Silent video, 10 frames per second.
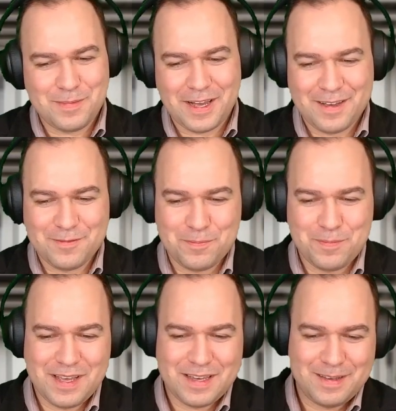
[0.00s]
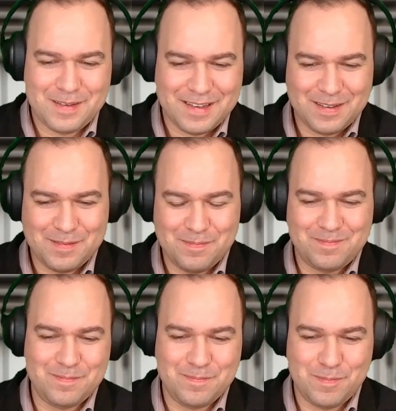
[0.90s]
I have a big
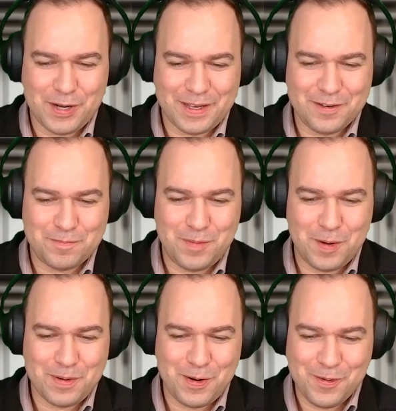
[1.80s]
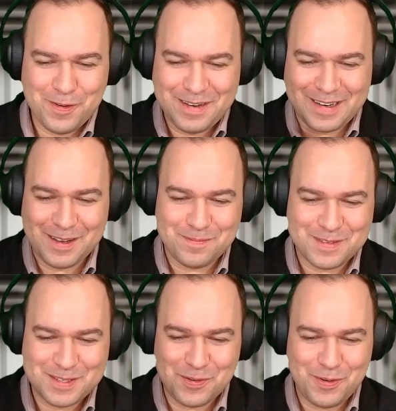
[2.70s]
bucket of popcorn and I'm
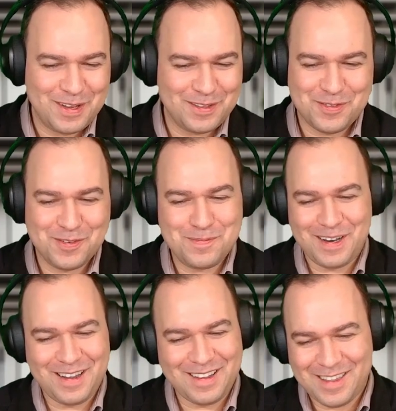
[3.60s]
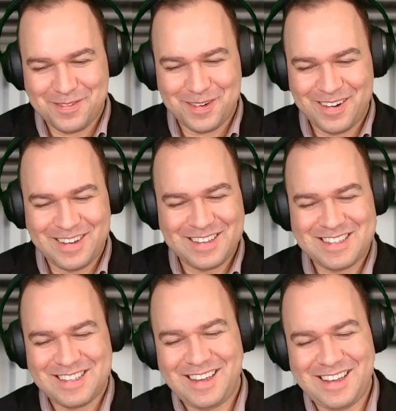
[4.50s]
scrolling through, but I never
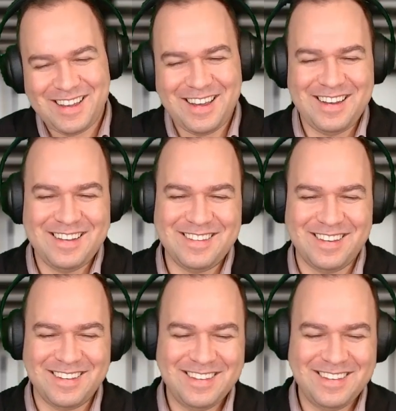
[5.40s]
say anything.